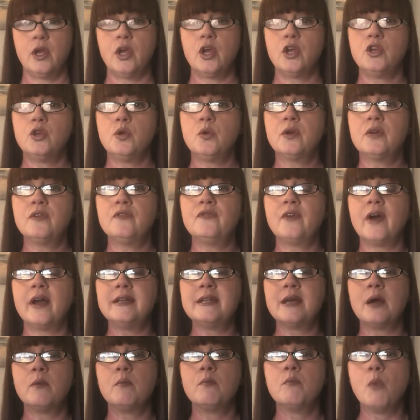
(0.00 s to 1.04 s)
You can find
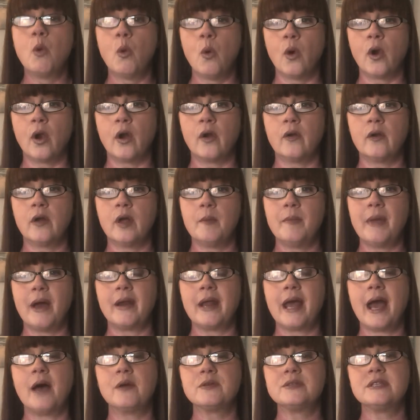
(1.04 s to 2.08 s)
out more about
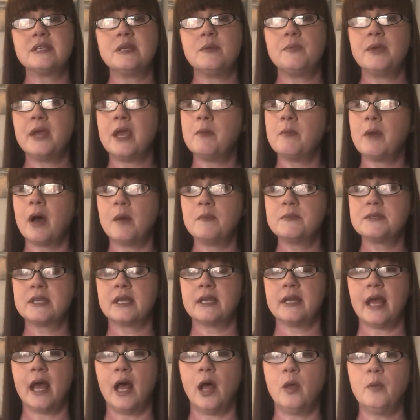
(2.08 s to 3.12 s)
how CPA moms can
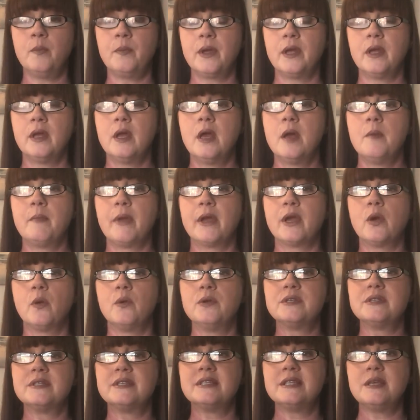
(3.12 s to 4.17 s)
help by going
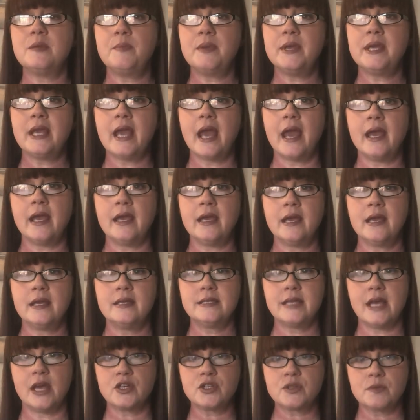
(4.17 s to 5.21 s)
to
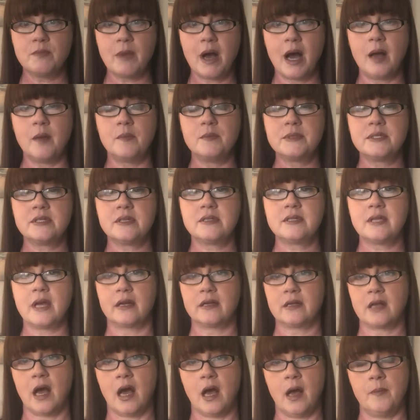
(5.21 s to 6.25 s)

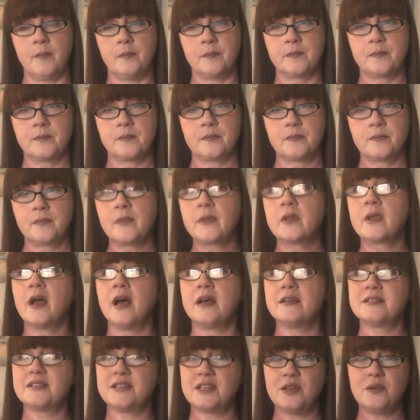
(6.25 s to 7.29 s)
cpa-moms.com.
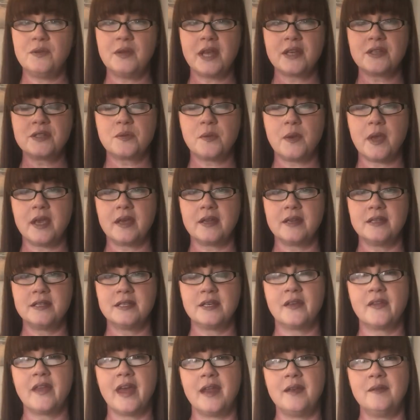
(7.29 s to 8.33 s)
I'll see you next week and
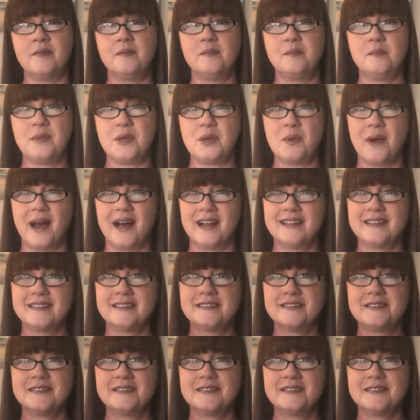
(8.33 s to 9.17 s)
until then, be well.